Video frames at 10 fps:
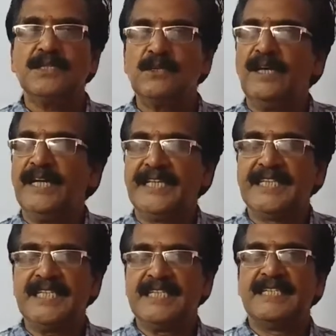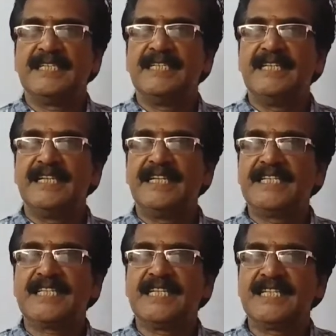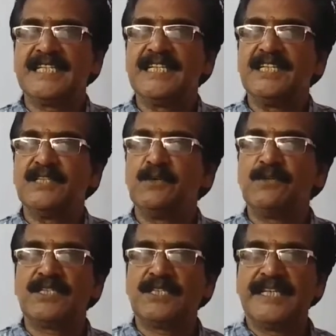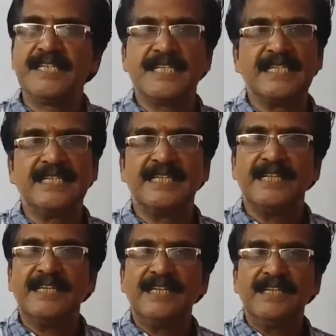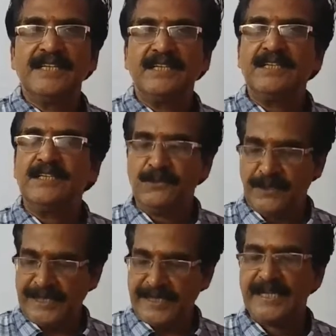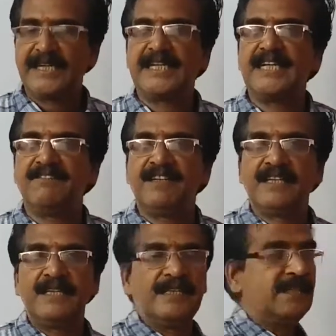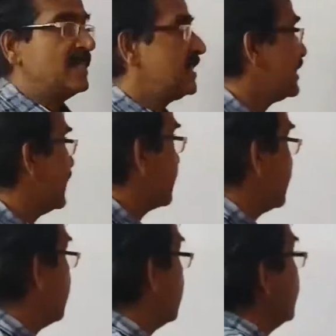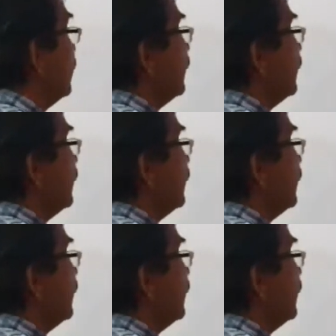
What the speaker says: So let us discuss those things today in our session.